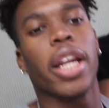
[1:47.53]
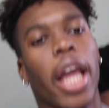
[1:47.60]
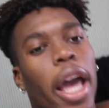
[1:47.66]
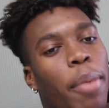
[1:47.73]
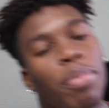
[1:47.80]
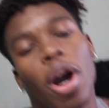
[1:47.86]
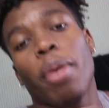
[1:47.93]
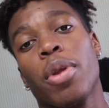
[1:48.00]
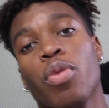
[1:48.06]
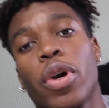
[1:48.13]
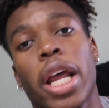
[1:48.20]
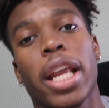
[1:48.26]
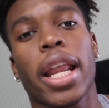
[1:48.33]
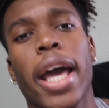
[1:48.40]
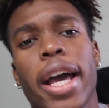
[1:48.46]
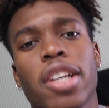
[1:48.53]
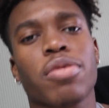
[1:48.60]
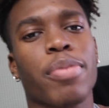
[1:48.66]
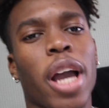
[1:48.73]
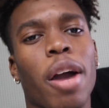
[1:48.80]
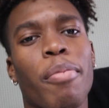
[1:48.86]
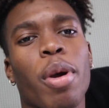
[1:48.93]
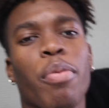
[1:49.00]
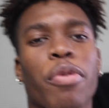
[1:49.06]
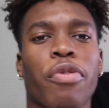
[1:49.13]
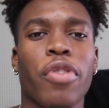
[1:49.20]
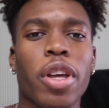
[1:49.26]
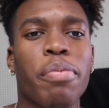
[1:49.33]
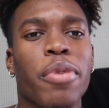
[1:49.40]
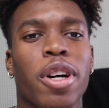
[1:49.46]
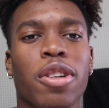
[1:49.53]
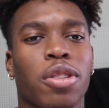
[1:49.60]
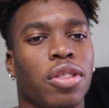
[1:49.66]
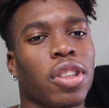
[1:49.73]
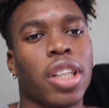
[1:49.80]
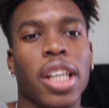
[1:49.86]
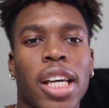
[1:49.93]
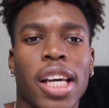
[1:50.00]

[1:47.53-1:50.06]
They probably went ahead and asked me. I remember females